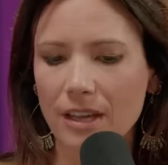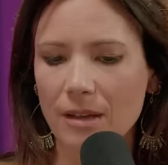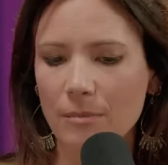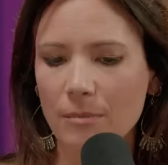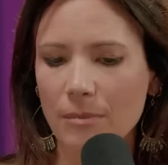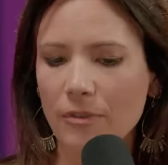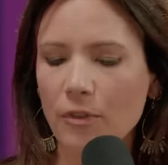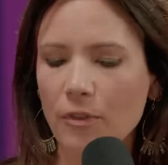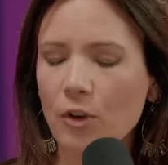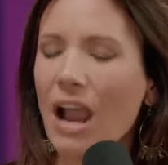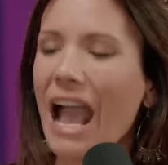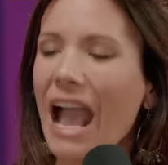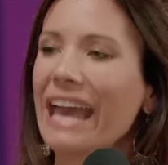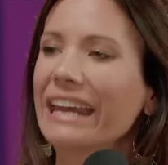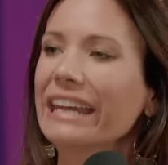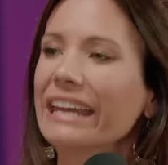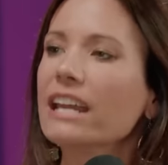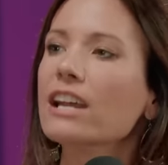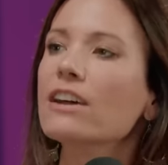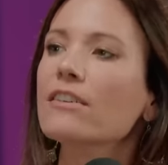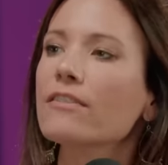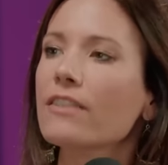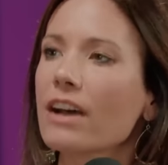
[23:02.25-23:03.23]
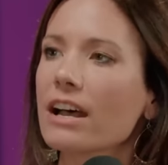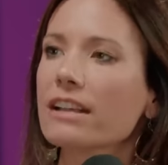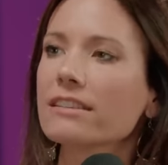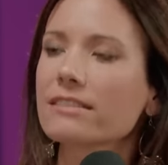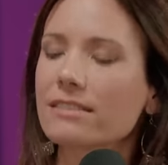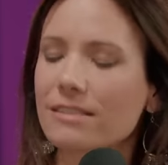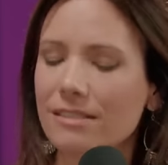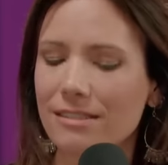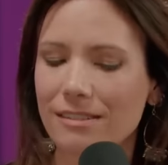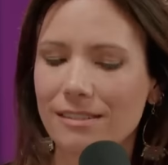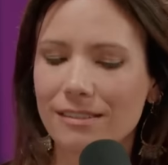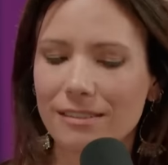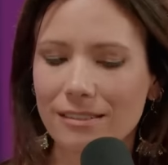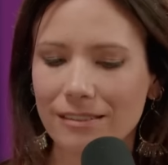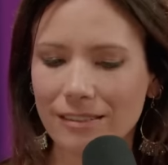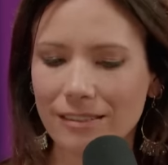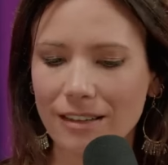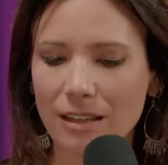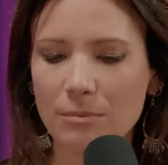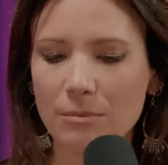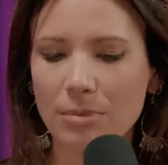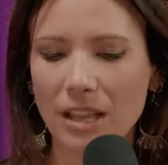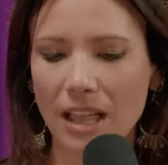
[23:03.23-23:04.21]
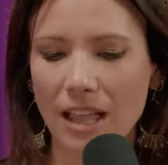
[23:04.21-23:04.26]
before any of us
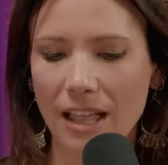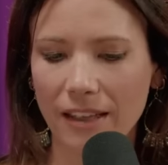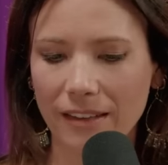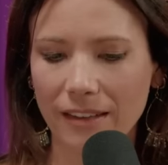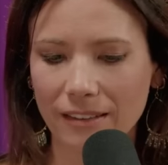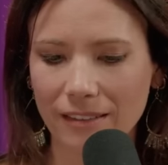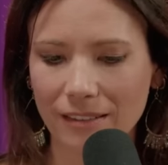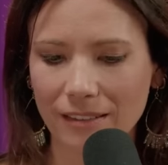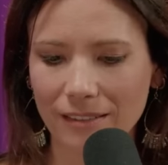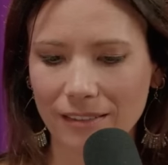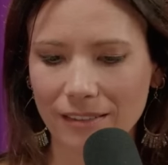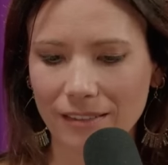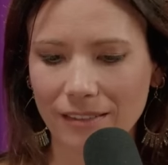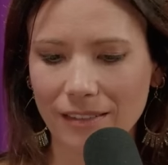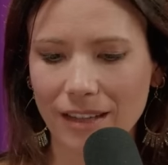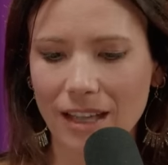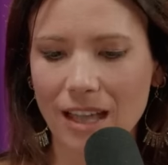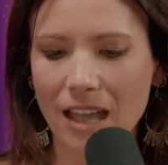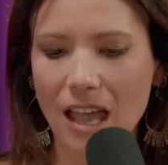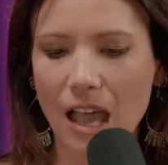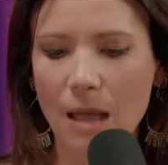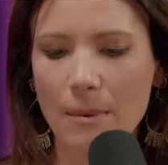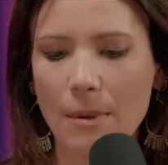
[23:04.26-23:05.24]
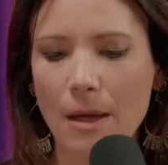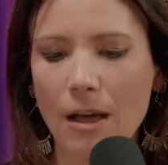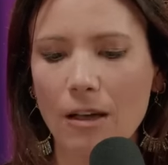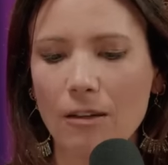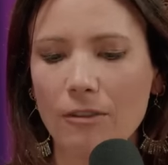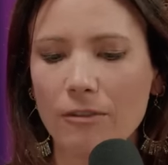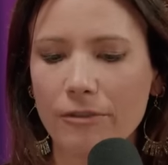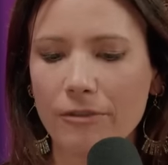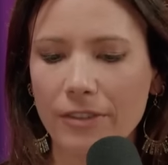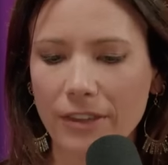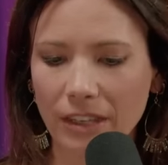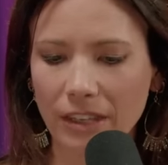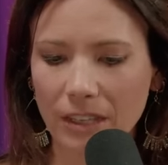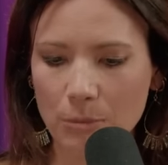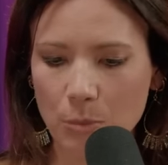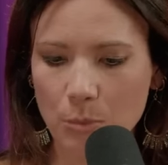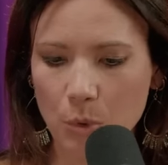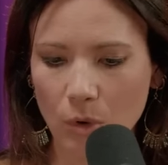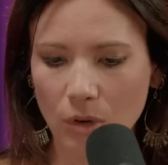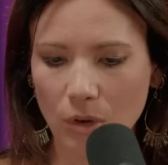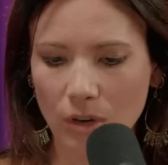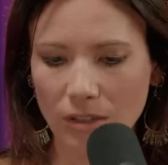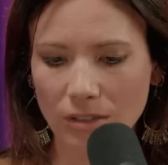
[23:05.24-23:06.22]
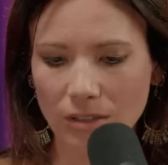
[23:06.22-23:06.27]
complain about feeling
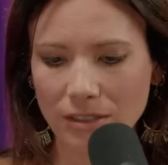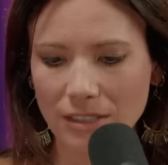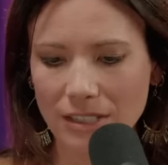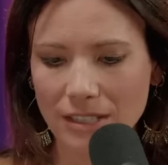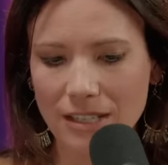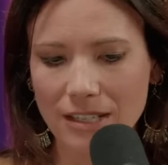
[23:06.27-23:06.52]
poor.